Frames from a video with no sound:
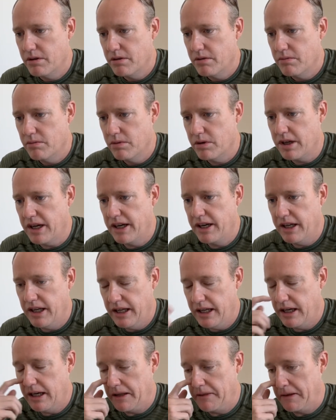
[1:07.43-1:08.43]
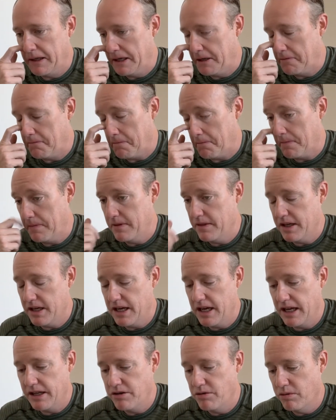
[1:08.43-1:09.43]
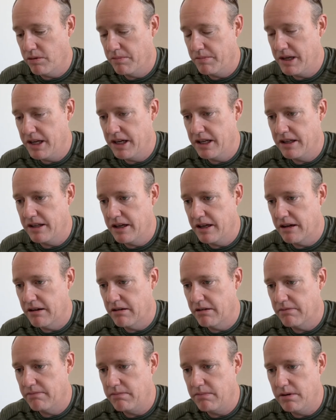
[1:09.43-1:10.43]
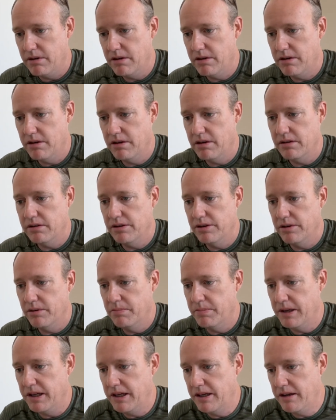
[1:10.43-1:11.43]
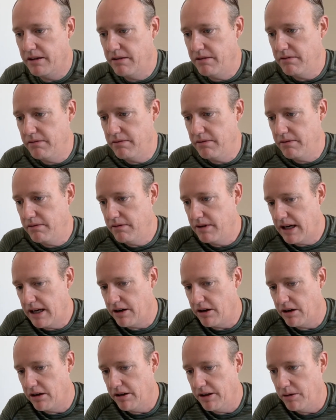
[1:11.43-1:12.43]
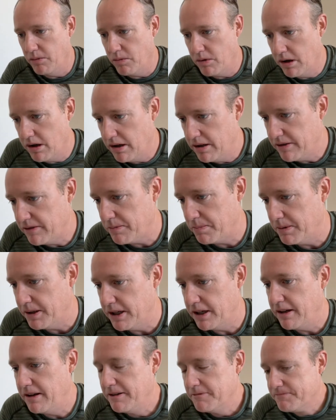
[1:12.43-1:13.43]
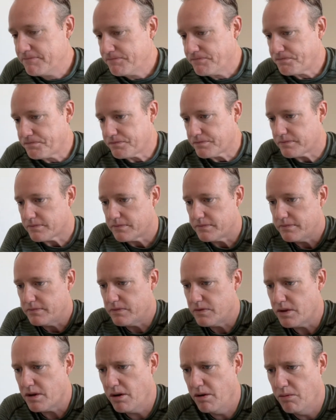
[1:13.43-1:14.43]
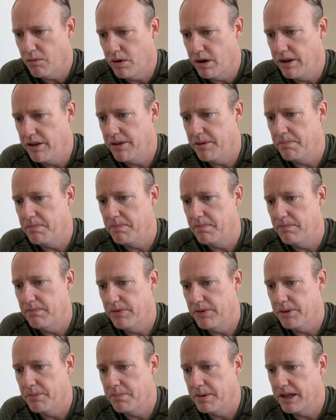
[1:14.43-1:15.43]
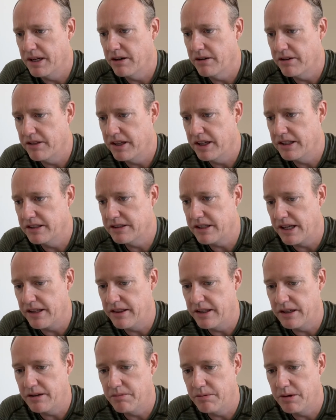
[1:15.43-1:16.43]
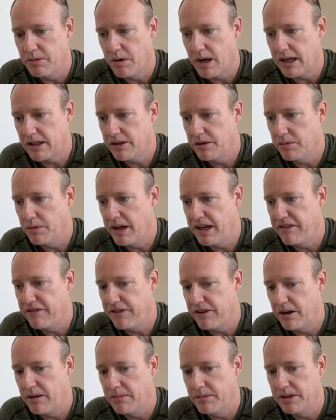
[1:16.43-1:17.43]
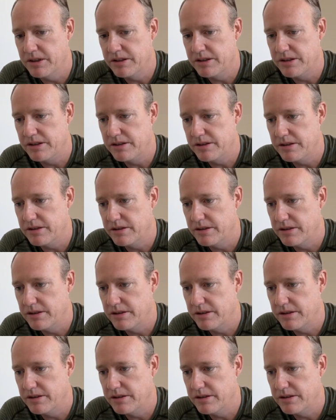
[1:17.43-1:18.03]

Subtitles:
we'll kind of hit on the annual meeting there a little bit, not all at once, but one of the bigger things I think we walked away from is